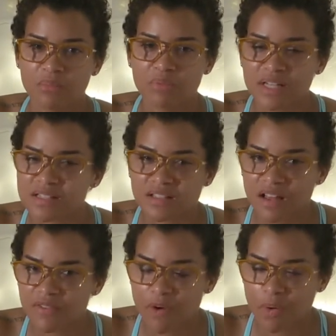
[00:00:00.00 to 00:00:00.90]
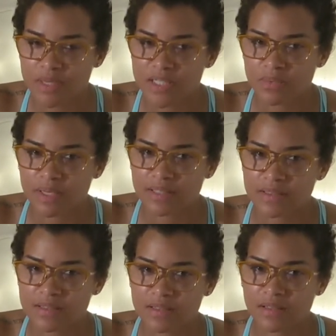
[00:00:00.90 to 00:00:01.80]
because love always
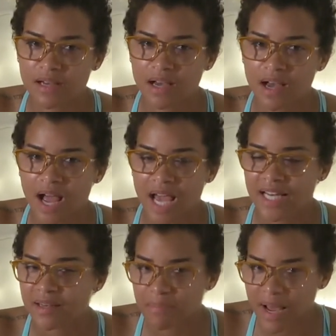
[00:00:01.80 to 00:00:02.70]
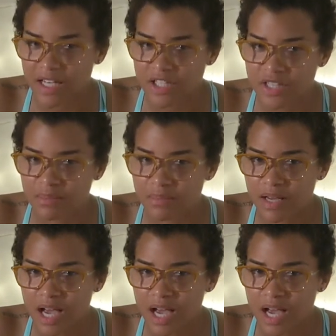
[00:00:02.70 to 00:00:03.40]
wins. I didn't bash them.